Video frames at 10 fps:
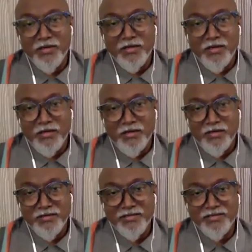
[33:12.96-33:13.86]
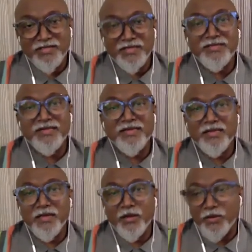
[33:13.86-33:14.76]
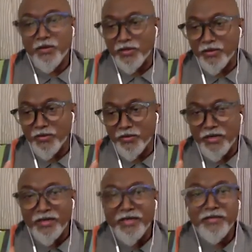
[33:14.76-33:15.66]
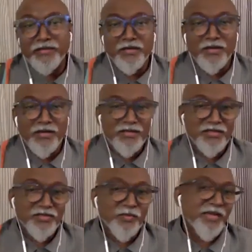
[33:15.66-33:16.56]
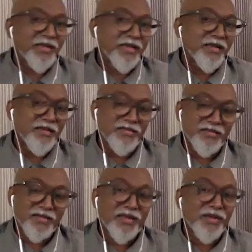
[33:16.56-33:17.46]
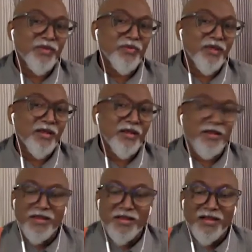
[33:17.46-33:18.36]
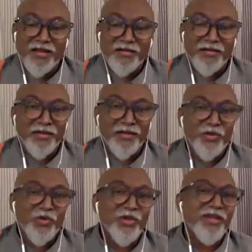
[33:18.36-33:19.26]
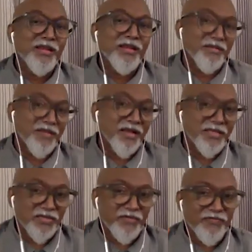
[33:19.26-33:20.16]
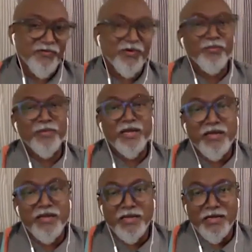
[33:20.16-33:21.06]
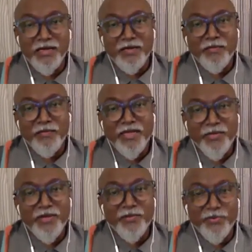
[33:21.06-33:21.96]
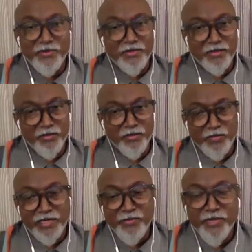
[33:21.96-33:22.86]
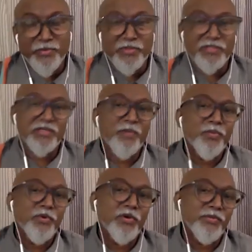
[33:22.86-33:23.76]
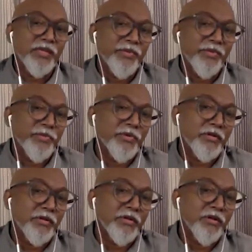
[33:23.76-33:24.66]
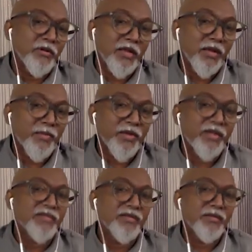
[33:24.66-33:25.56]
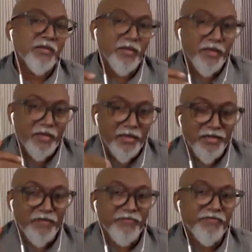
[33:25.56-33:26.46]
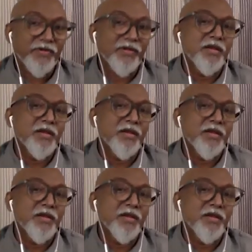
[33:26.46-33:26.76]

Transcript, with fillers: uh, consistency or you know, running this biennale is a kind of real uh, Herculean task for many many people. You know, many people support, many people collaboration, a kind of uh,